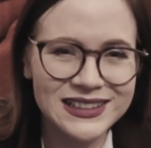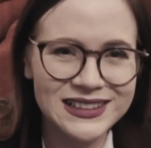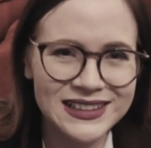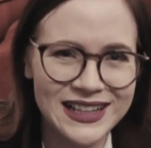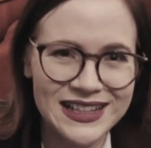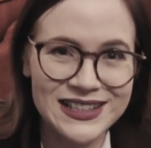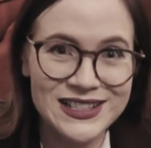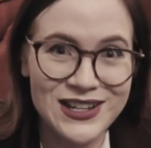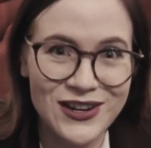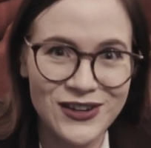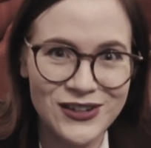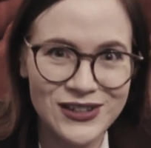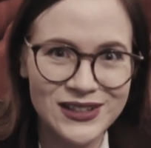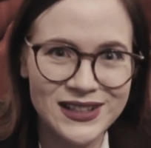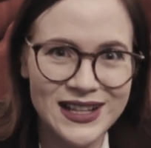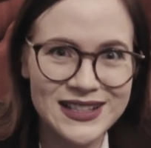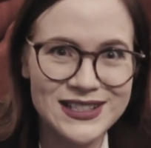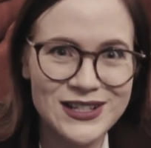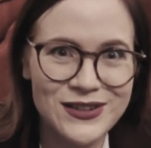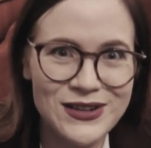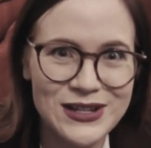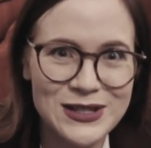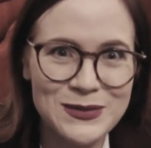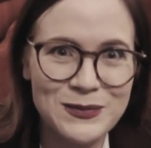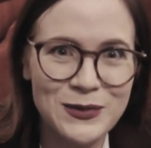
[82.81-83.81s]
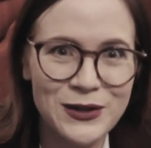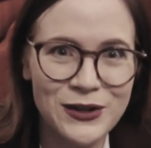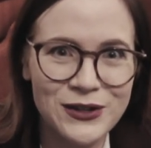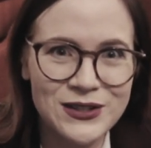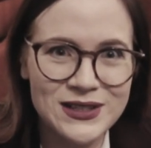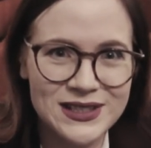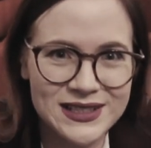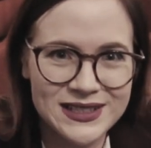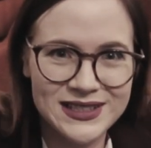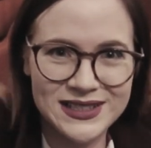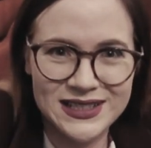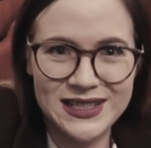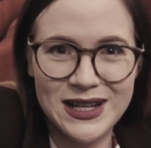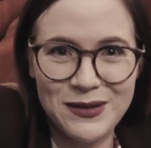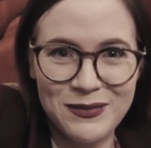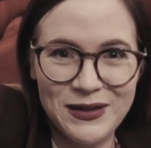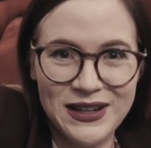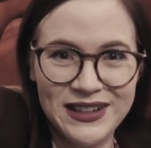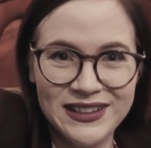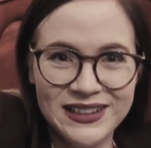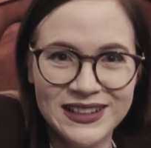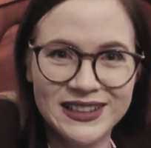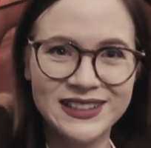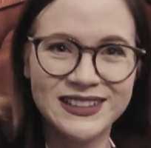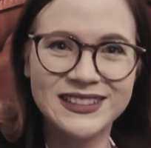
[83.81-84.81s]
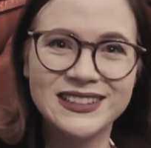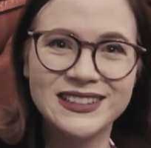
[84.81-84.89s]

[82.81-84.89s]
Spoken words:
let's go explore Dublin.